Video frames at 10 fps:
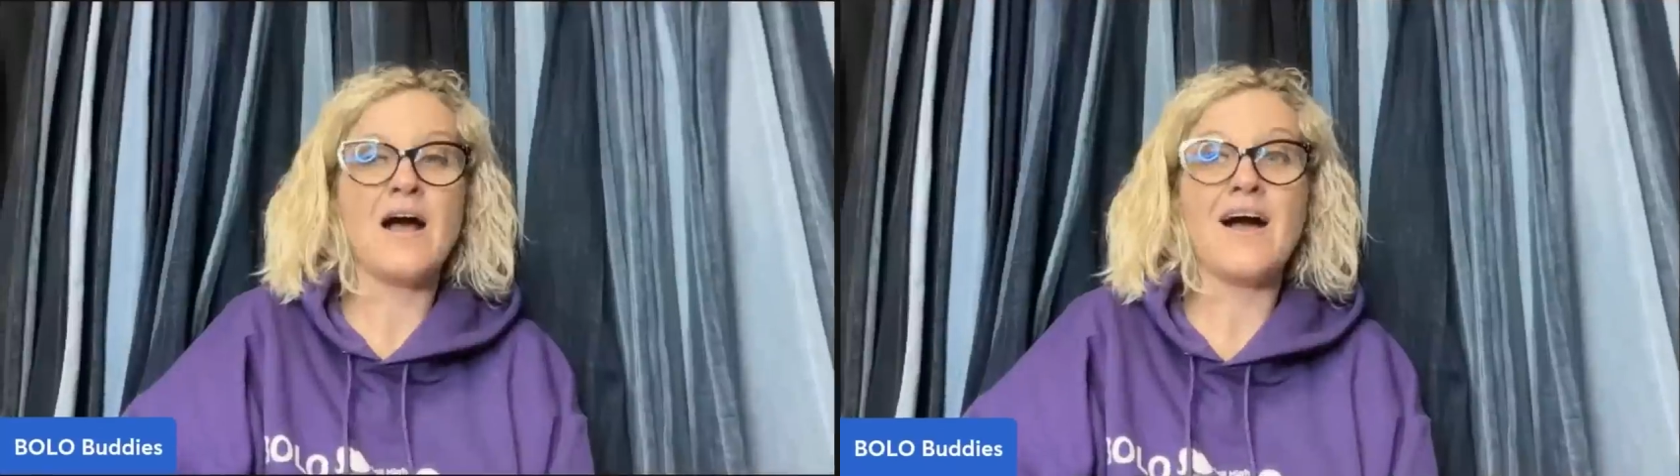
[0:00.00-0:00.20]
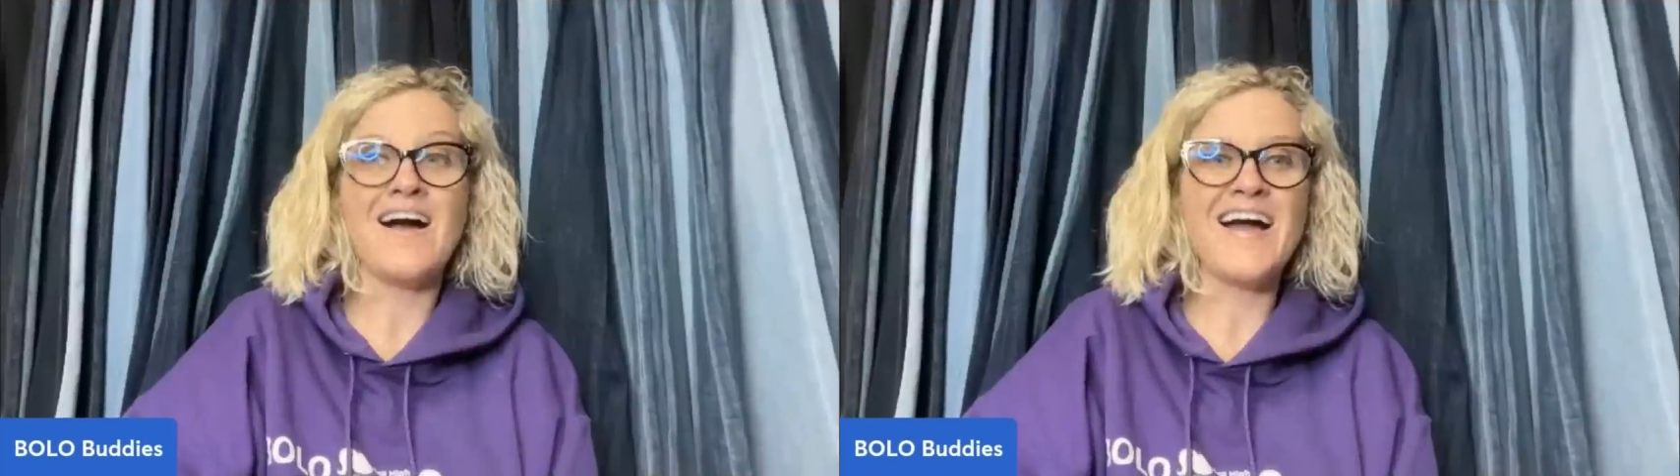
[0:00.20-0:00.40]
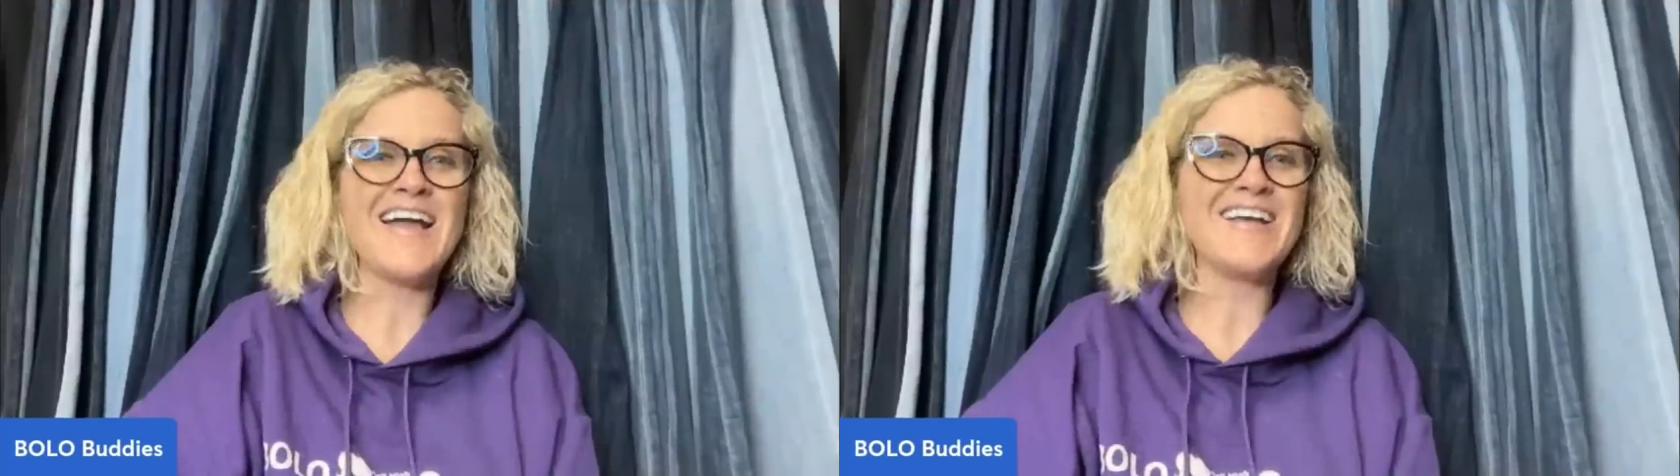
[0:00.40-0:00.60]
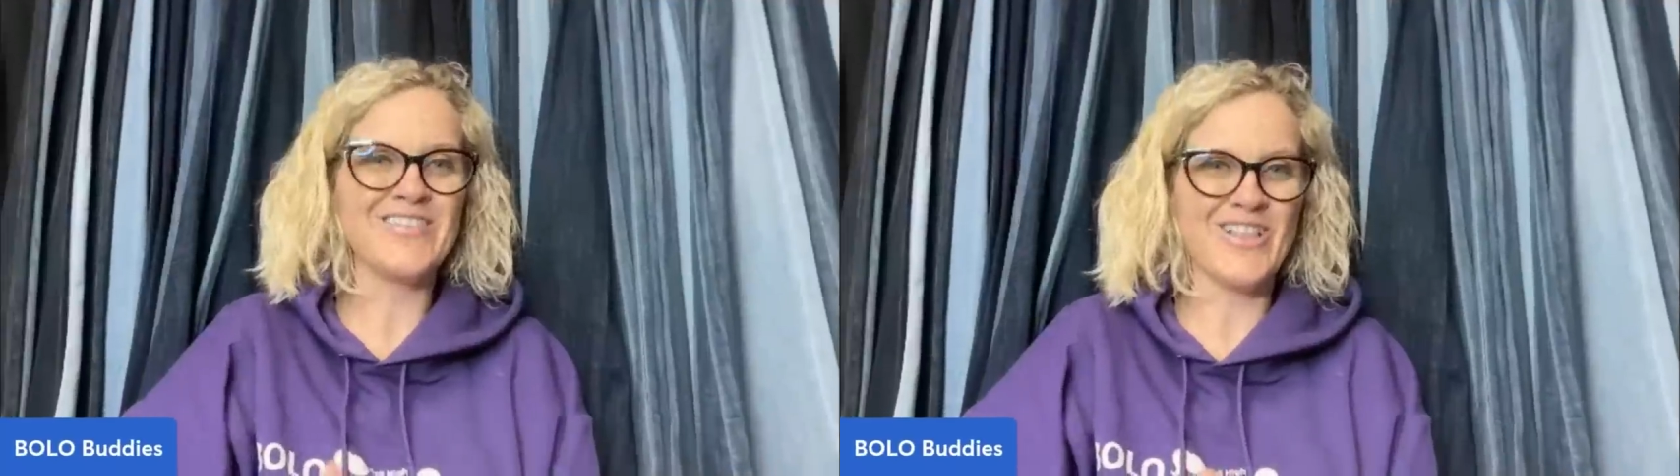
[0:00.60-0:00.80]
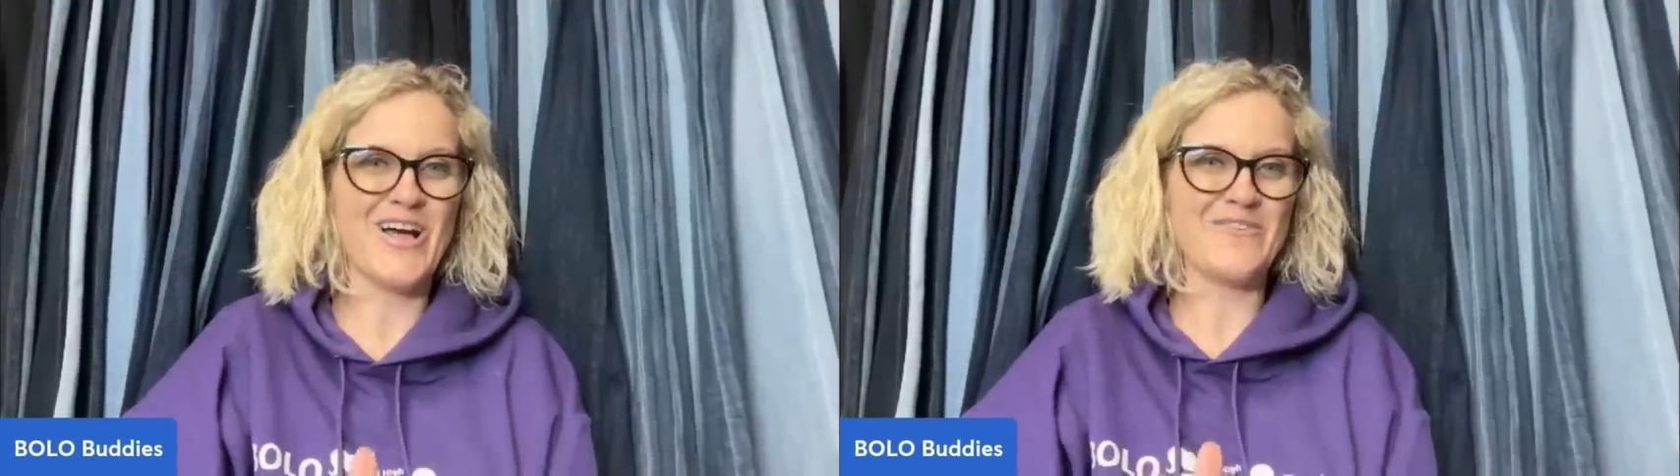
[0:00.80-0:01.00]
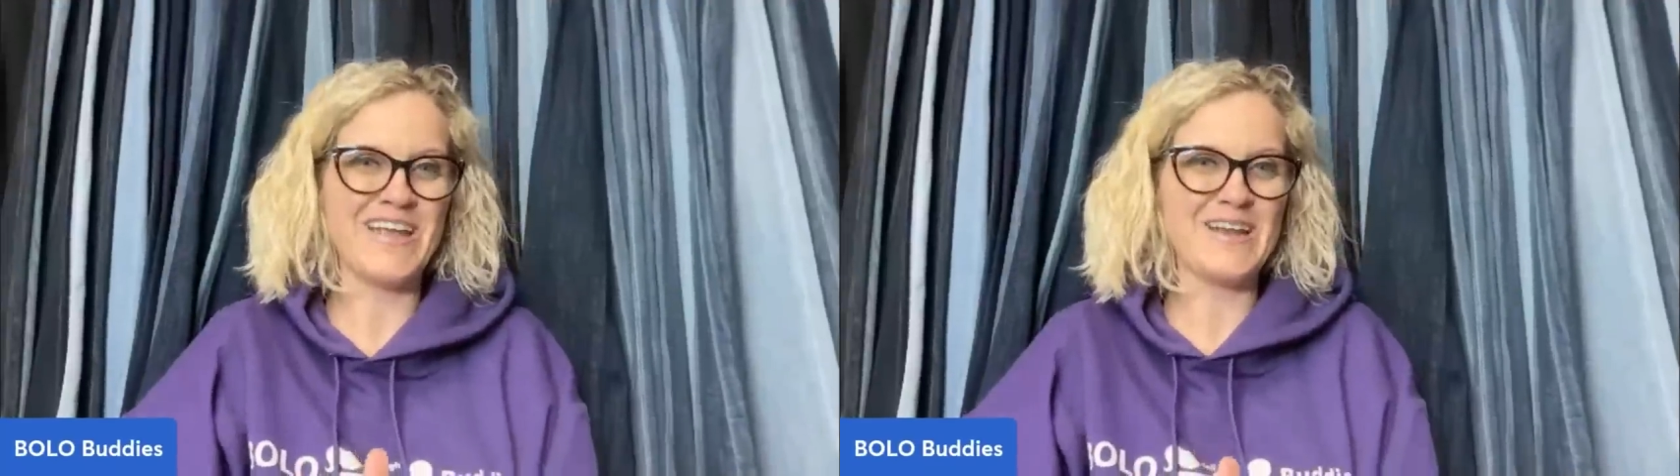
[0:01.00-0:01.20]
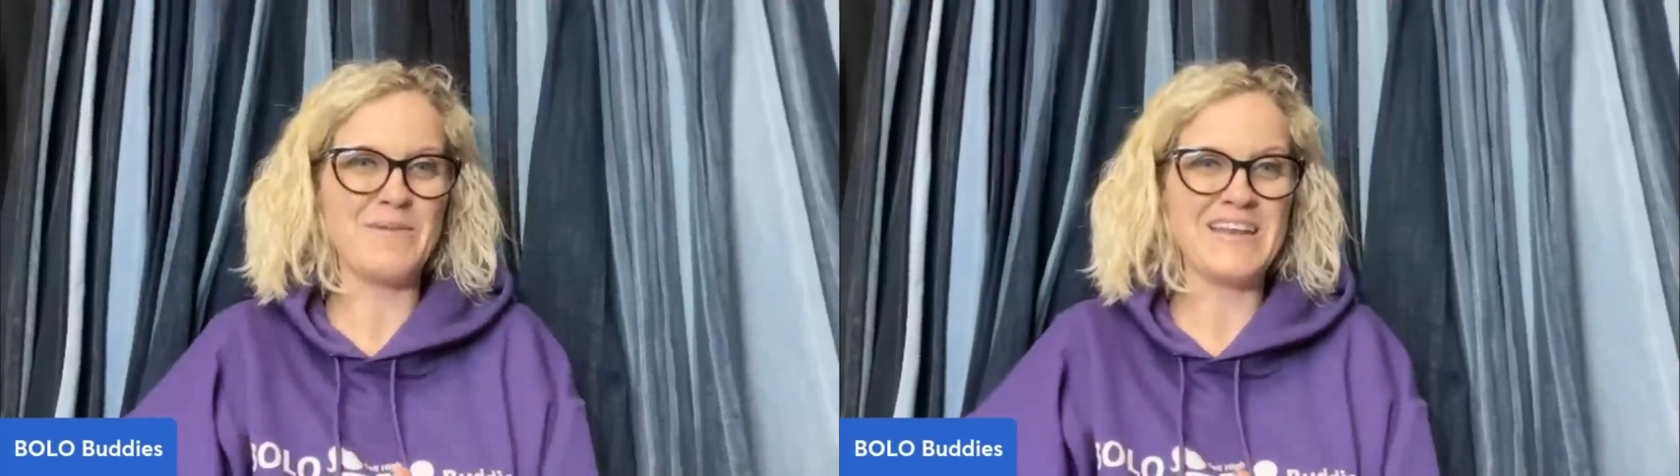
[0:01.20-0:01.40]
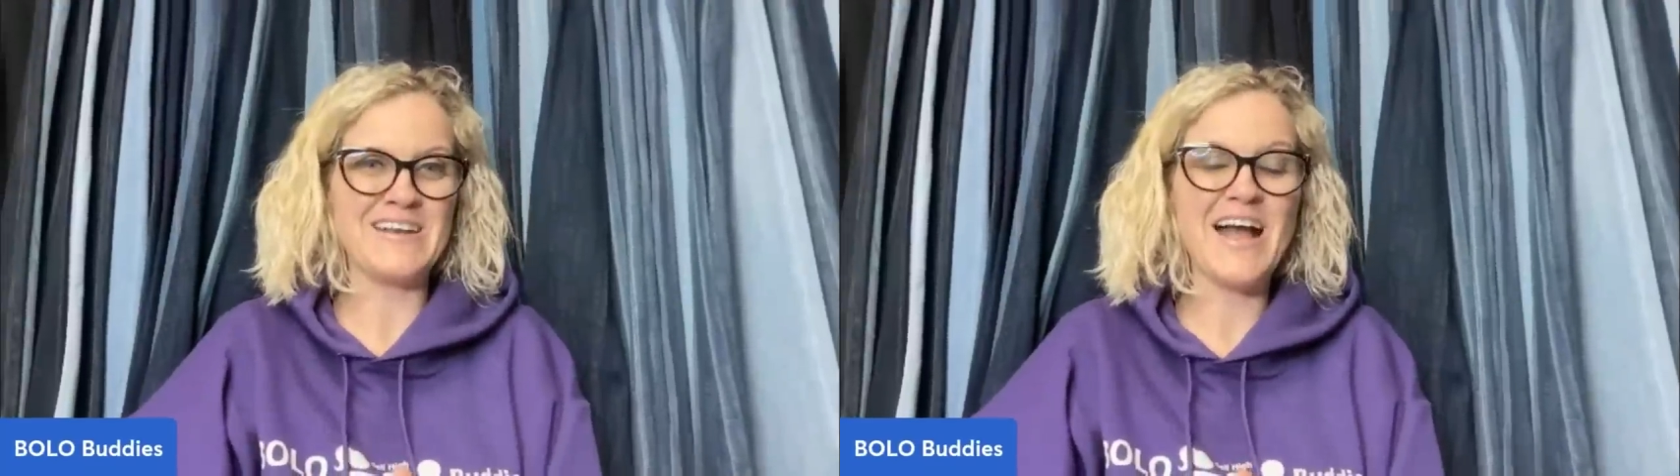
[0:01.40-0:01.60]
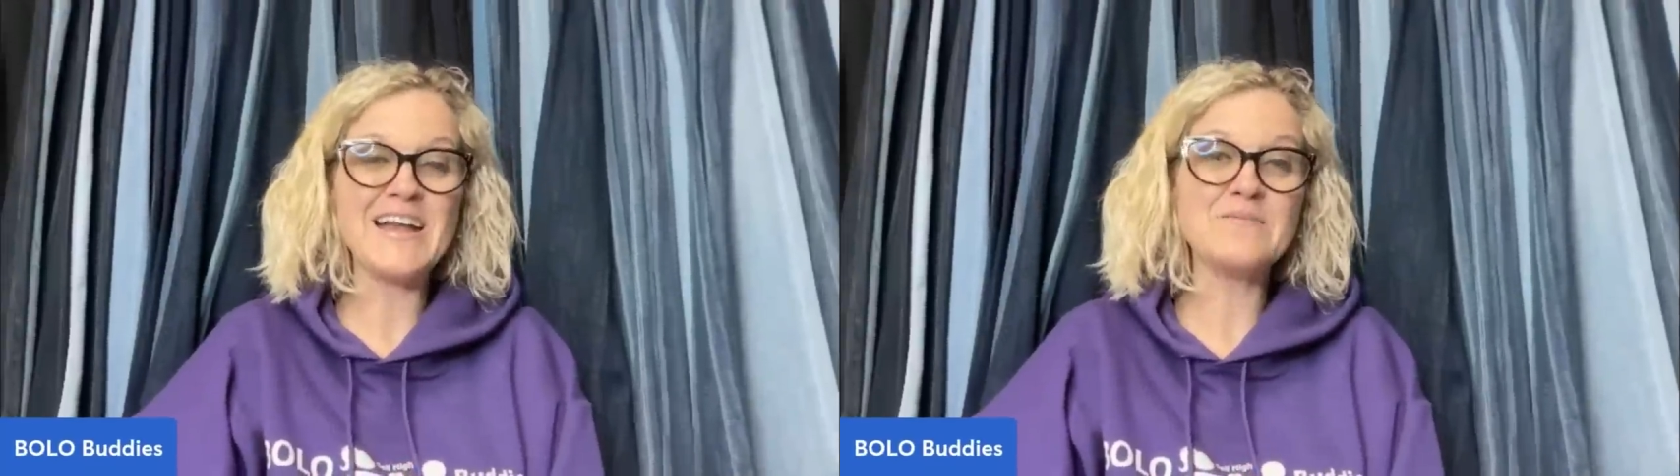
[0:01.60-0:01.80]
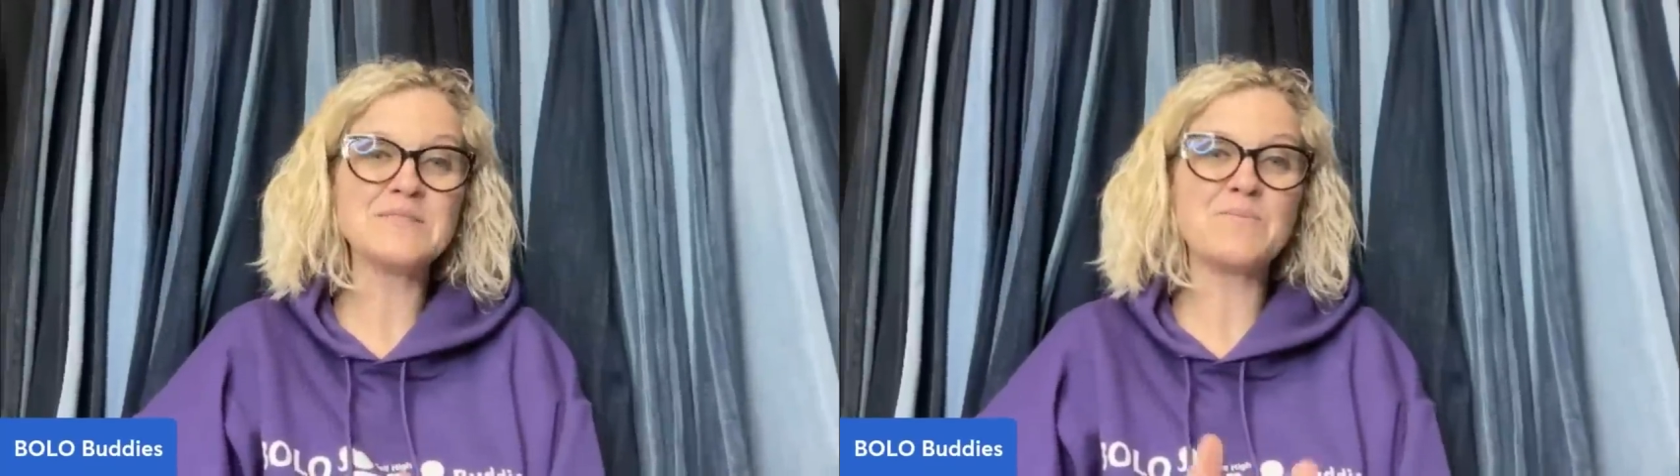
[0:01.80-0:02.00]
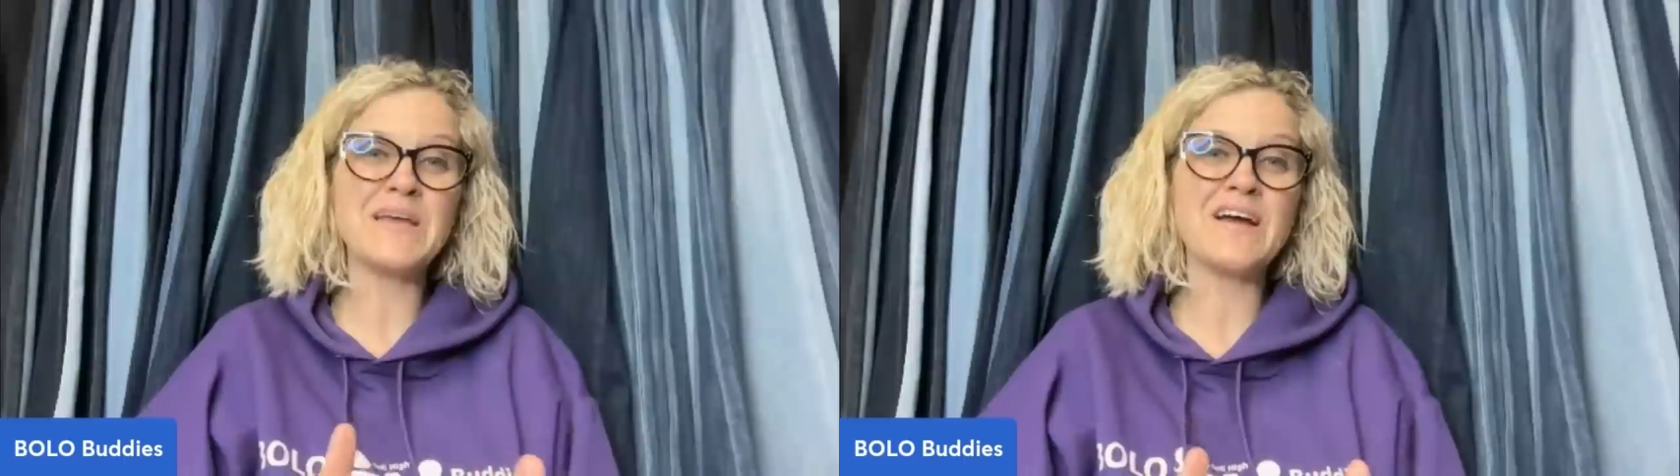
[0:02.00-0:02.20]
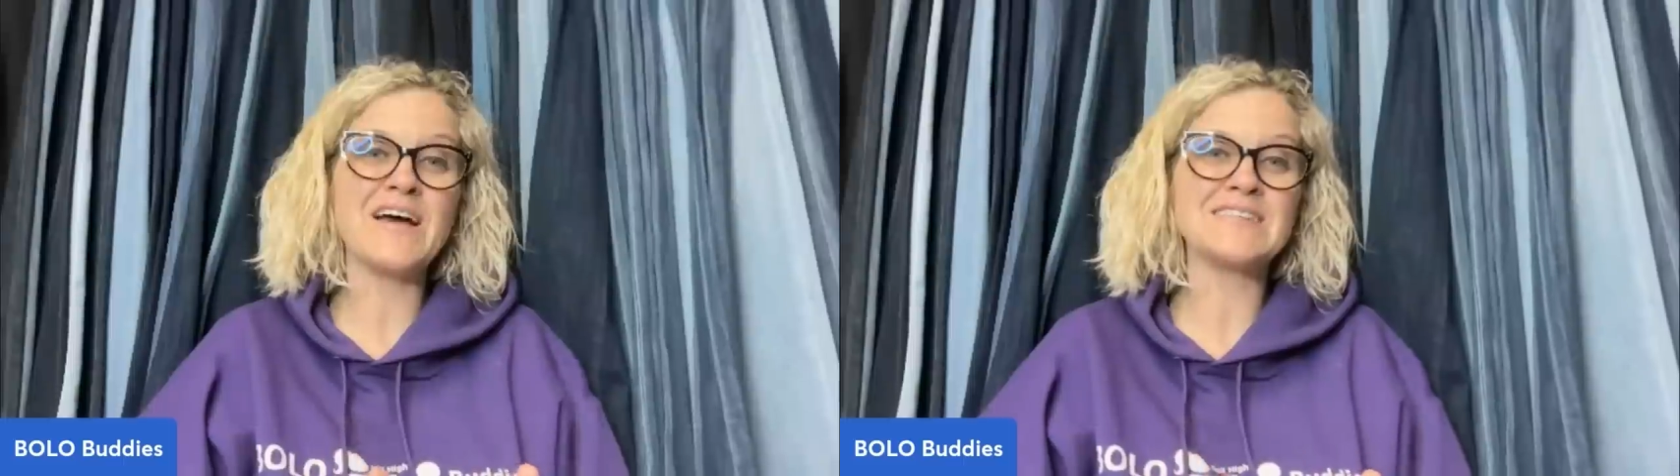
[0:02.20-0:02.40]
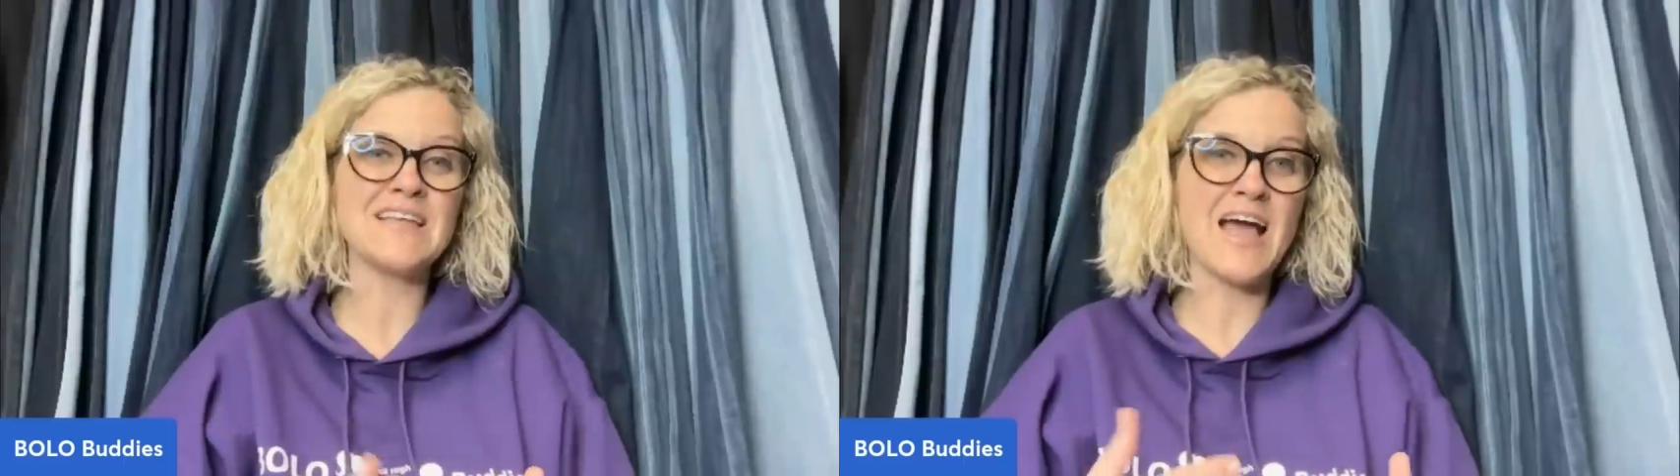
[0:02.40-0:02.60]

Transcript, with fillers: I love animated items because